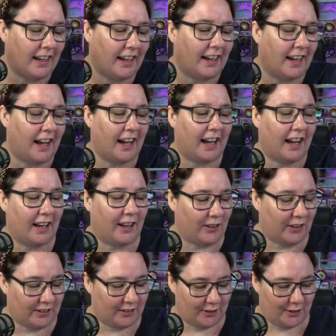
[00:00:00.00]
and
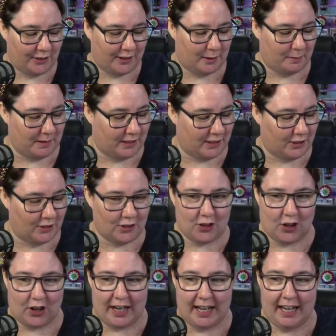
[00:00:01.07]
Carlos Christmas
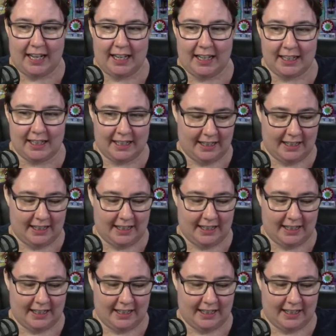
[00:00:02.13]
stocking.